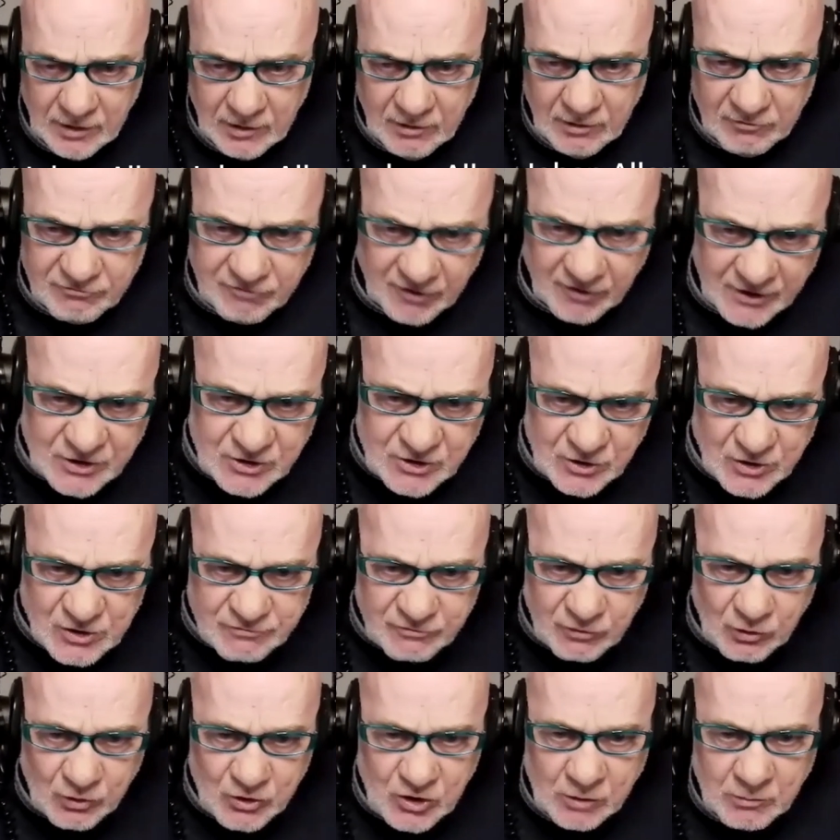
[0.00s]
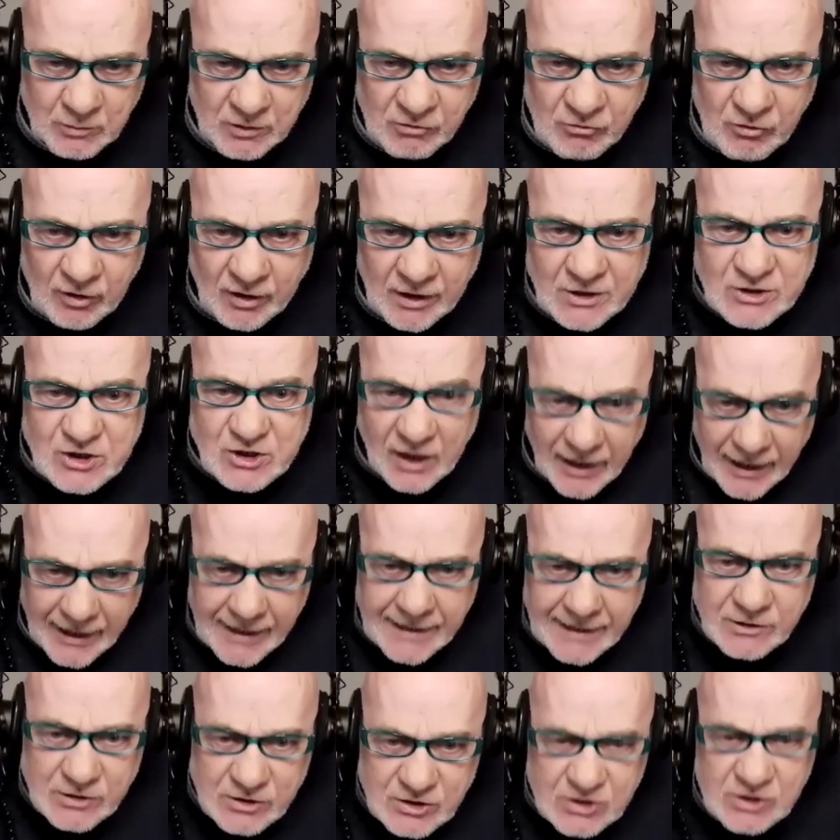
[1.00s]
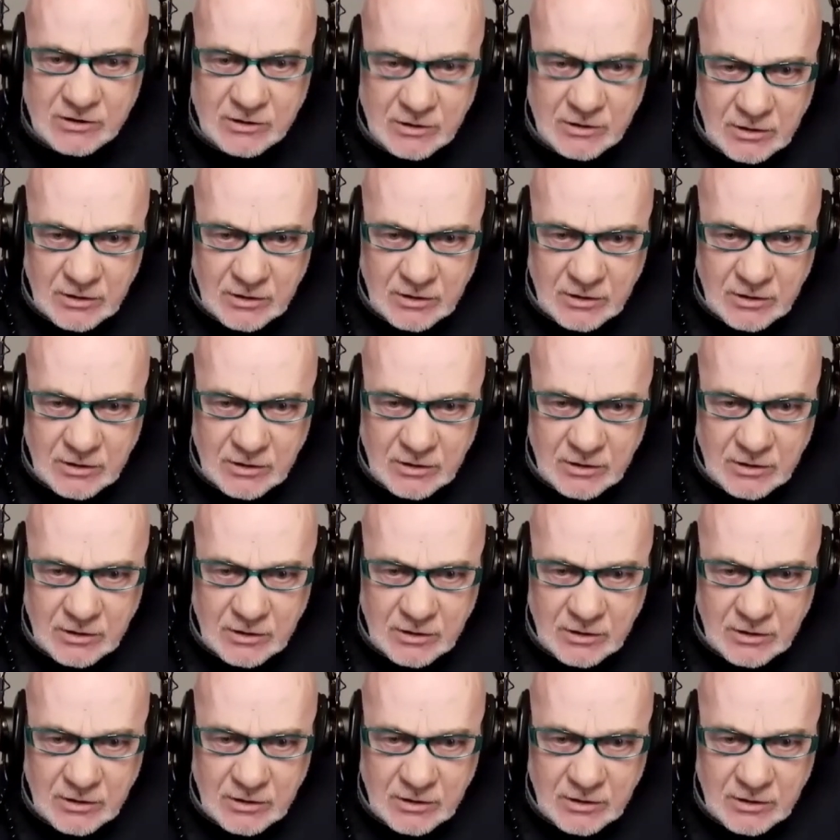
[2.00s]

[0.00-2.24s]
fighters for human rights, and